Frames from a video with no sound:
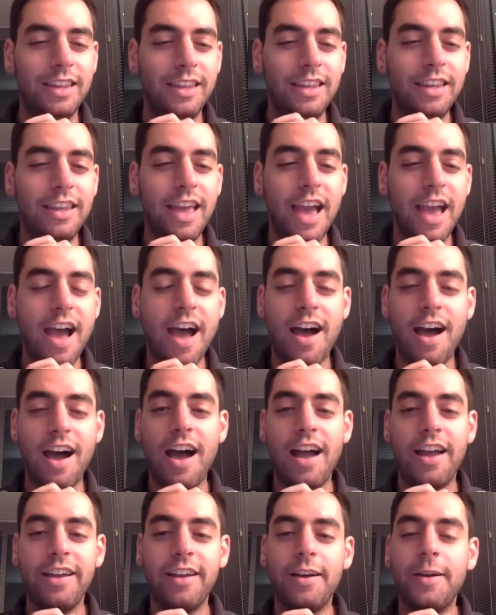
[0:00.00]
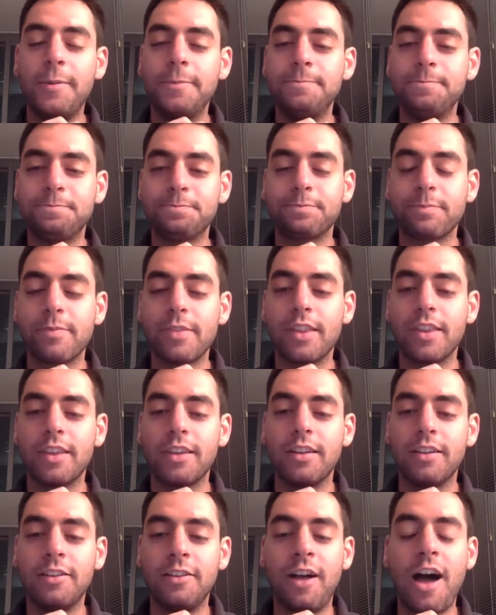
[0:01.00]
Yeah,
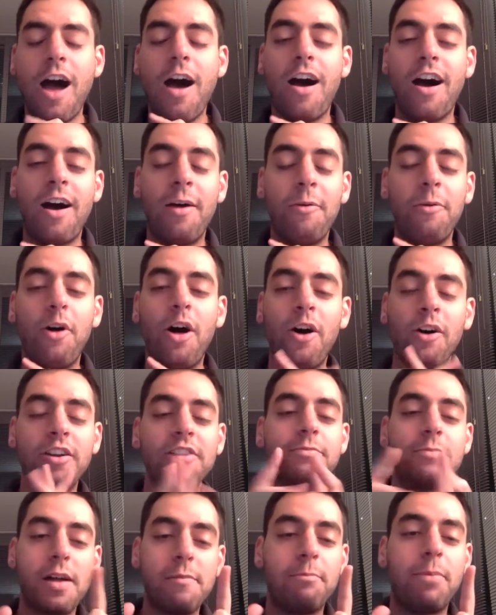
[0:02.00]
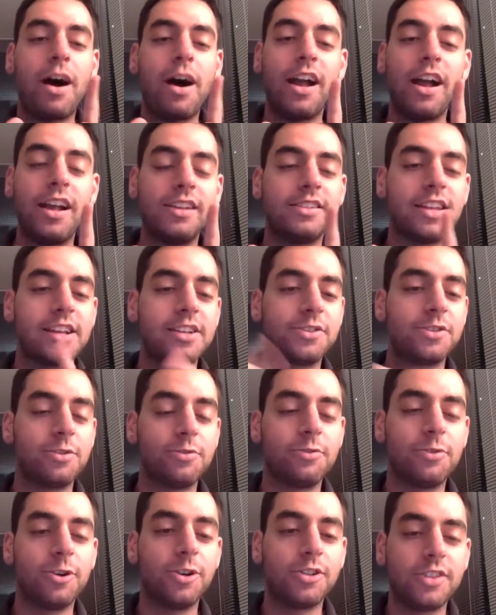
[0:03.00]
I'll give my biased answer
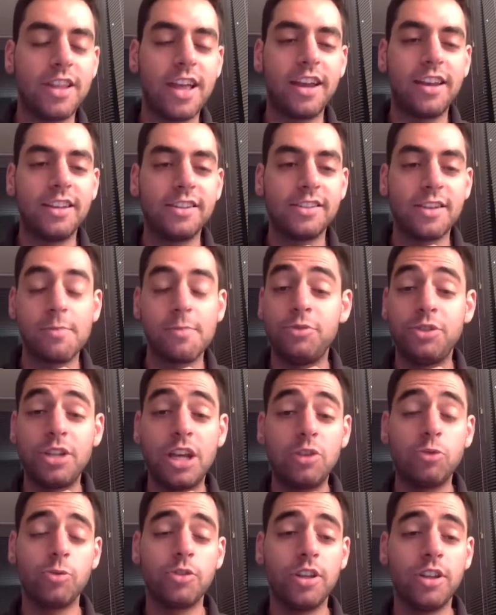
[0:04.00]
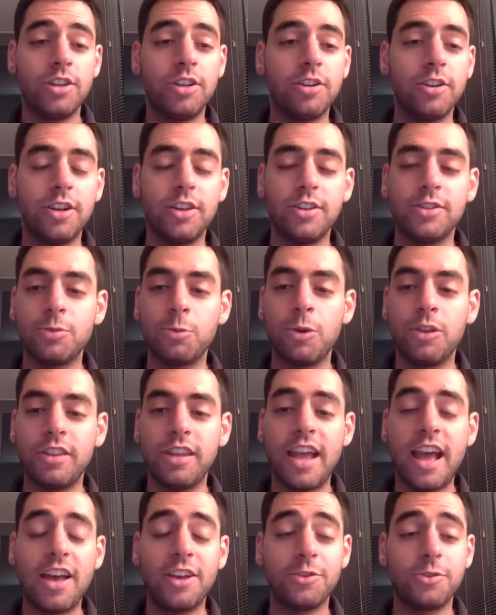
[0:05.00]
first, and that is I'm genuinely curious what the
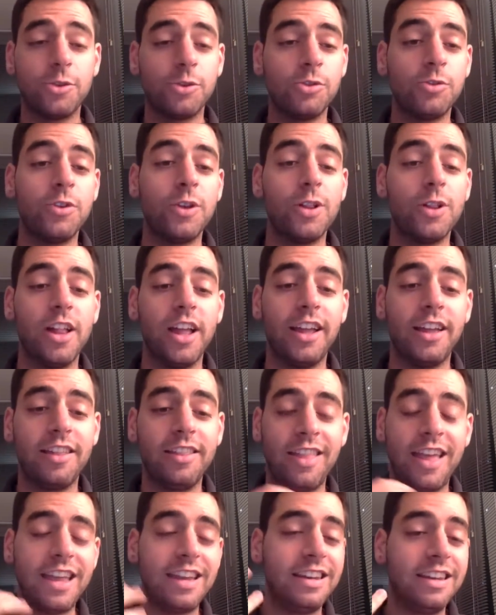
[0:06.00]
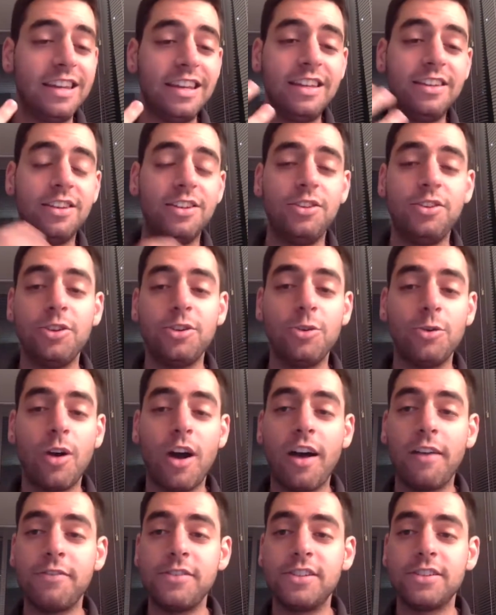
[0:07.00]
Astros feel like they need to do.
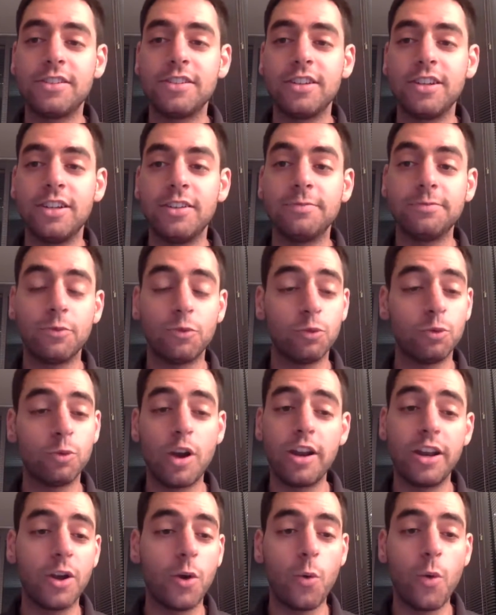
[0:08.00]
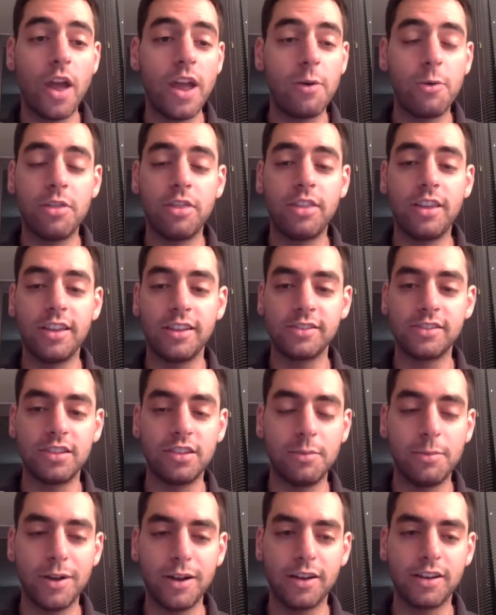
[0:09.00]
Obviously, running away with things in
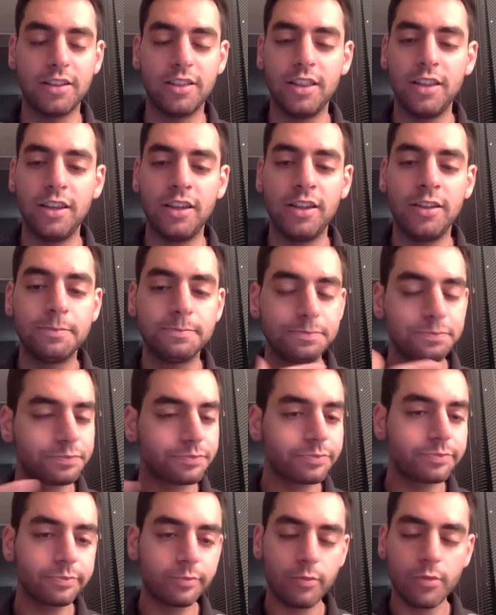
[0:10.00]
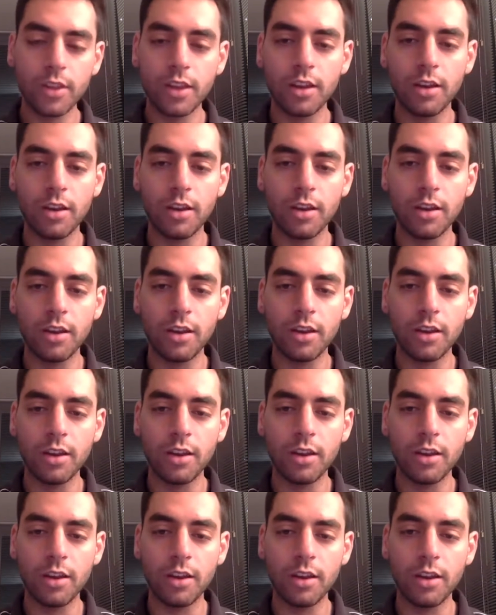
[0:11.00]
the American League prior to
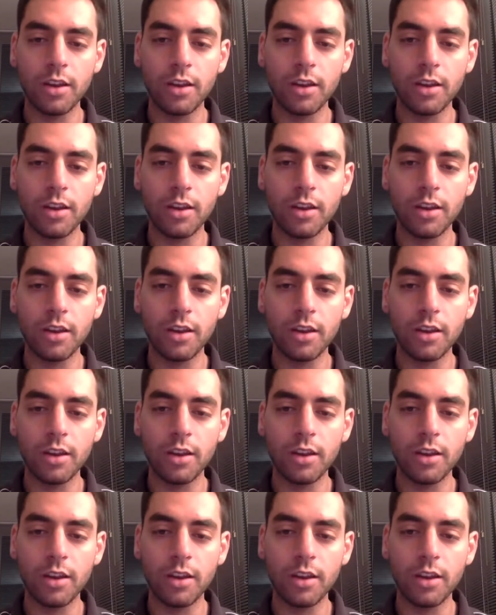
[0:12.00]
this